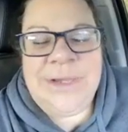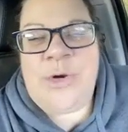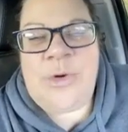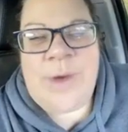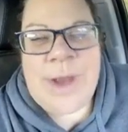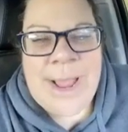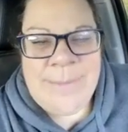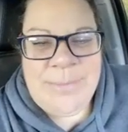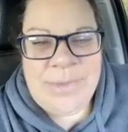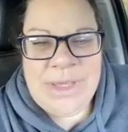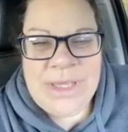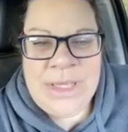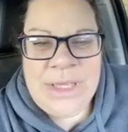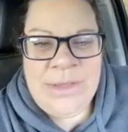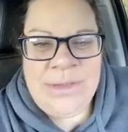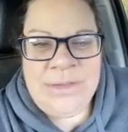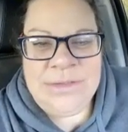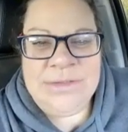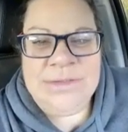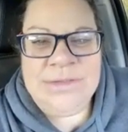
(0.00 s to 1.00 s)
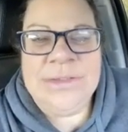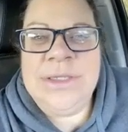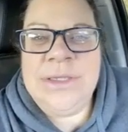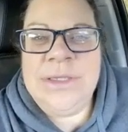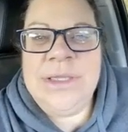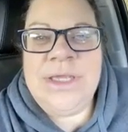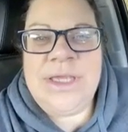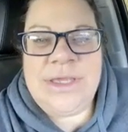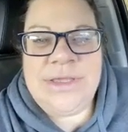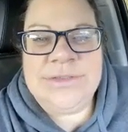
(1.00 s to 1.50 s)
crappy,
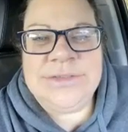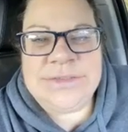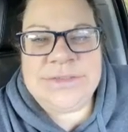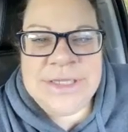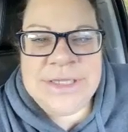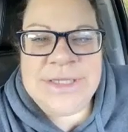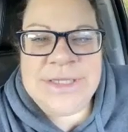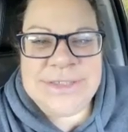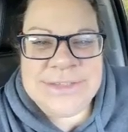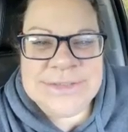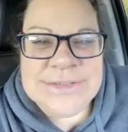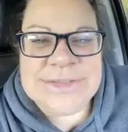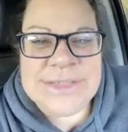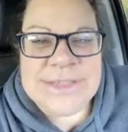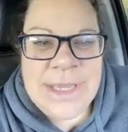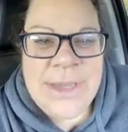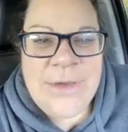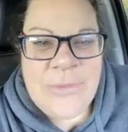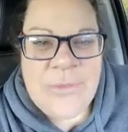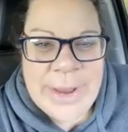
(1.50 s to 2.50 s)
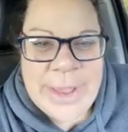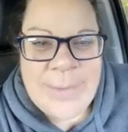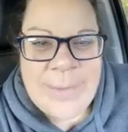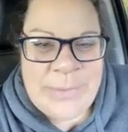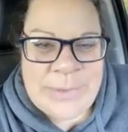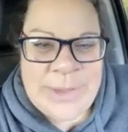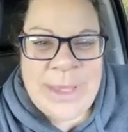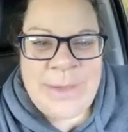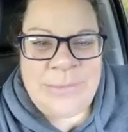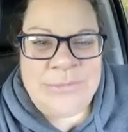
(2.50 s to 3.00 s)
it's going to stay
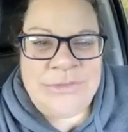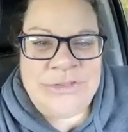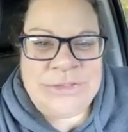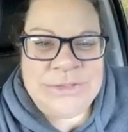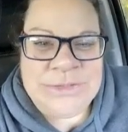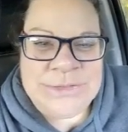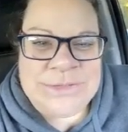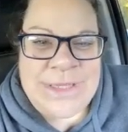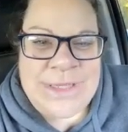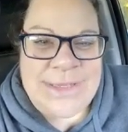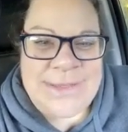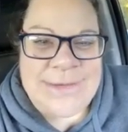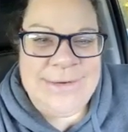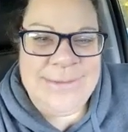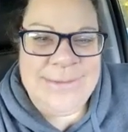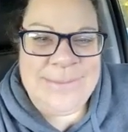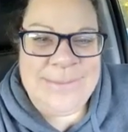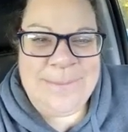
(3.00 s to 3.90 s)
crappy. I'm just saying.